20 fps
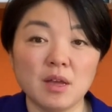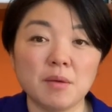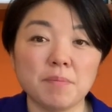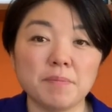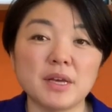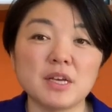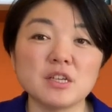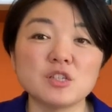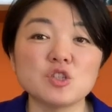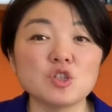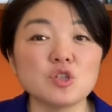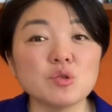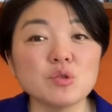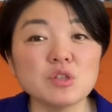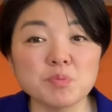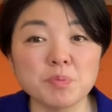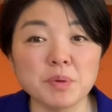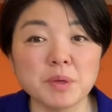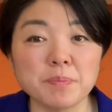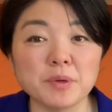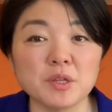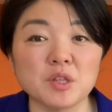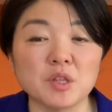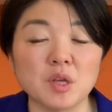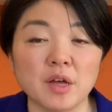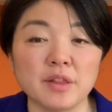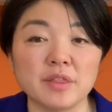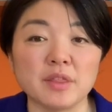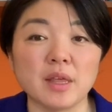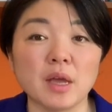because Jewish people
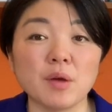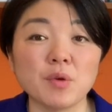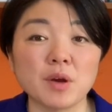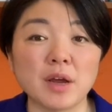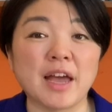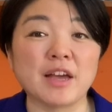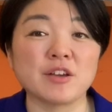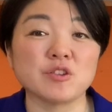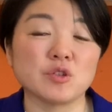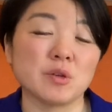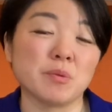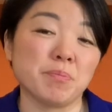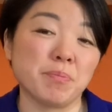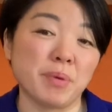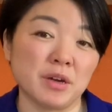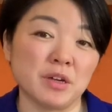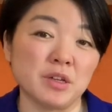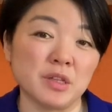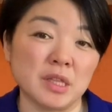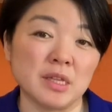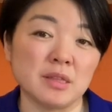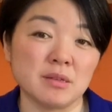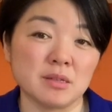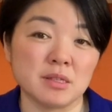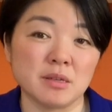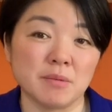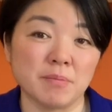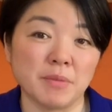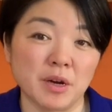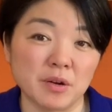thought they were actually better than the
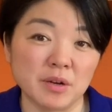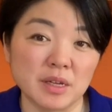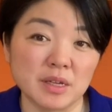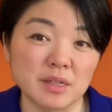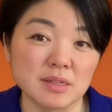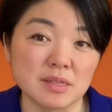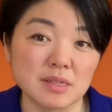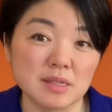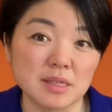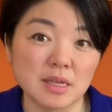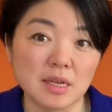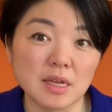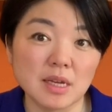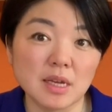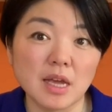Samaritans.